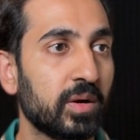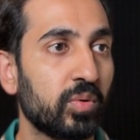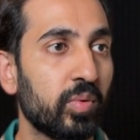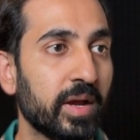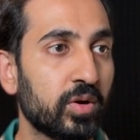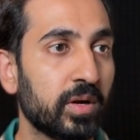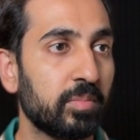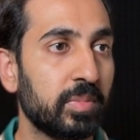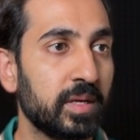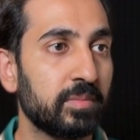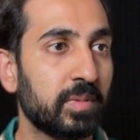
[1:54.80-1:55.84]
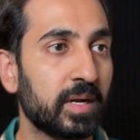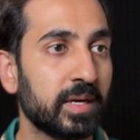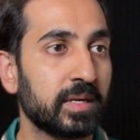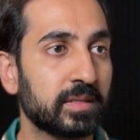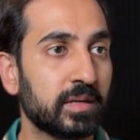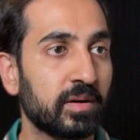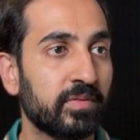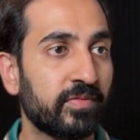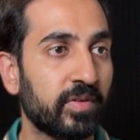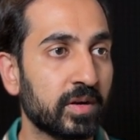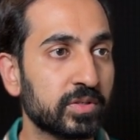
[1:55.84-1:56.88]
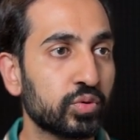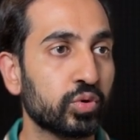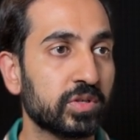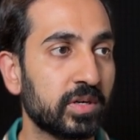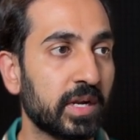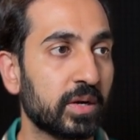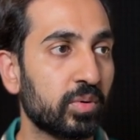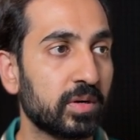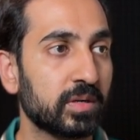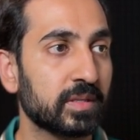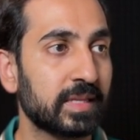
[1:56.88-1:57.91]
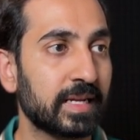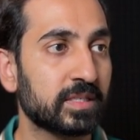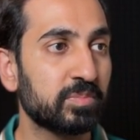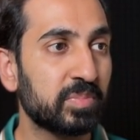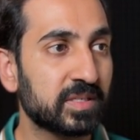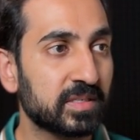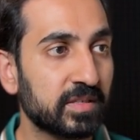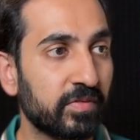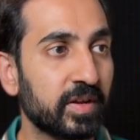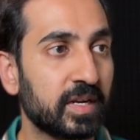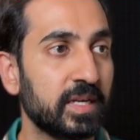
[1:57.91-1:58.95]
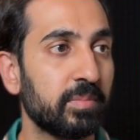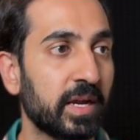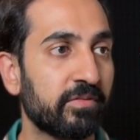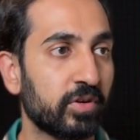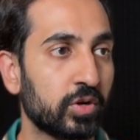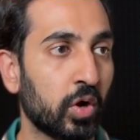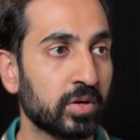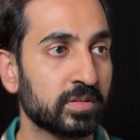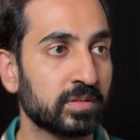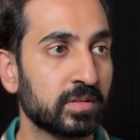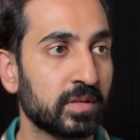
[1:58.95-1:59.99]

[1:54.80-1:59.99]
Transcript: we're going to be building the first social network that's specifically made for dogs.